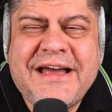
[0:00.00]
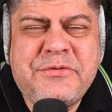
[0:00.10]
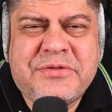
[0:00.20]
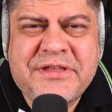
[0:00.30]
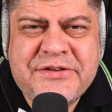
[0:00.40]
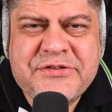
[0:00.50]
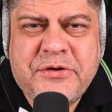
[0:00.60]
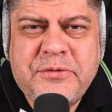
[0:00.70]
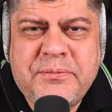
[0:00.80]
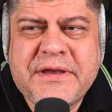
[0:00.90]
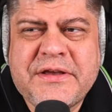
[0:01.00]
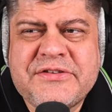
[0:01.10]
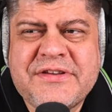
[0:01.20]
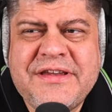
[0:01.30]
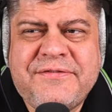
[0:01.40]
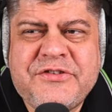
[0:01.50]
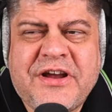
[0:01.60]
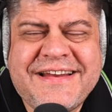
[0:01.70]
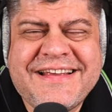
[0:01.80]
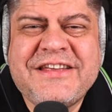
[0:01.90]
I don't think so, because if
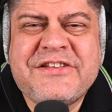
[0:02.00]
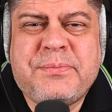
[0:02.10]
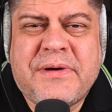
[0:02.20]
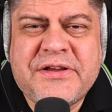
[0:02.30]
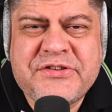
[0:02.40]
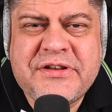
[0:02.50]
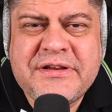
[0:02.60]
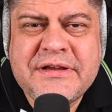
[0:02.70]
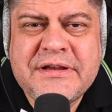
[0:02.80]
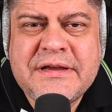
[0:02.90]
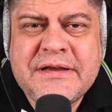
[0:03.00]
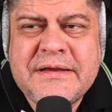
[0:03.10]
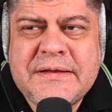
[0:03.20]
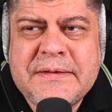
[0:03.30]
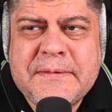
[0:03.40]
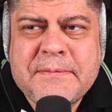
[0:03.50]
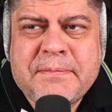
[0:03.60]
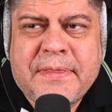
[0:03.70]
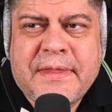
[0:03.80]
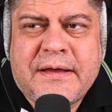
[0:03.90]
China gets busted,
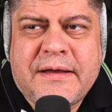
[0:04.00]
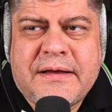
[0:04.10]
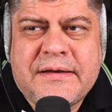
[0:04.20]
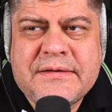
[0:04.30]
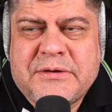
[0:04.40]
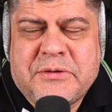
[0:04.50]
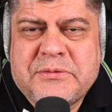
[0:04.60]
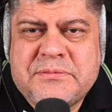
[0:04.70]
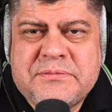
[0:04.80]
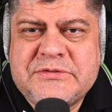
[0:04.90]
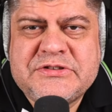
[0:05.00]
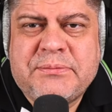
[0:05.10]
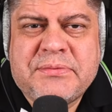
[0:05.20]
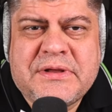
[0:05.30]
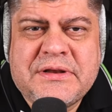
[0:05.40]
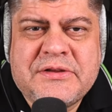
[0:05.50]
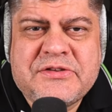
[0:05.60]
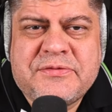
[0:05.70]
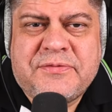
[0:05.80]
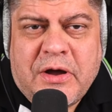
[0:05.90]
uh, you know, something
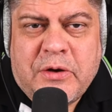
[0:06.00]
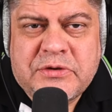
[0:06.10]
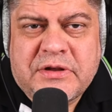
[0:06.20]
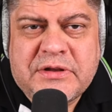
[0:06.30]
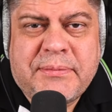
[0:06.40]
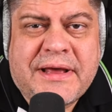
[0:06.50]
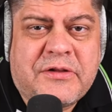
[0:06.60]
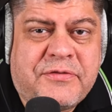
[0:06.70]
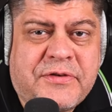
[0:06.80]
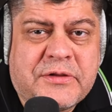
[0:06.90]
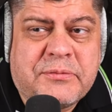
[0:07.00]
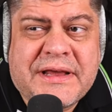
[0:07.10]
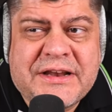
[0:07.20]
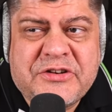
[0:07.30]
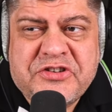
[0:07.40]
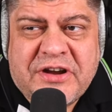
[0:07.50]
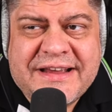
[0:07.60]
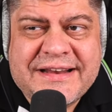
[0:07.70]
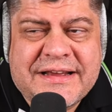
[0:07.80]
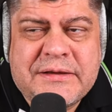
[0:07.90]
is found on the battlefield made in
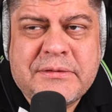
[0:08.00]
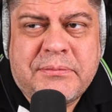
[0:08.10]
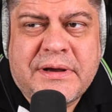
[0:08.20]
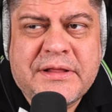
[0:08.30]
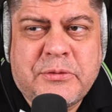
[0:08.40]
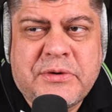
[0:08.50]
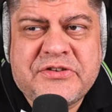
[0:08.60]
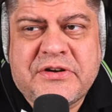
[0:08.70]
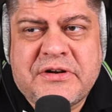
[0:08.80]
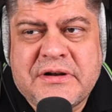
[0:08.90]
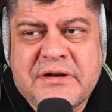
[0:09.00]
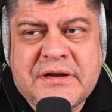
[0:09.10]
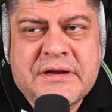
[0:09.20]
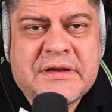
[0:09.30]
China by the Western,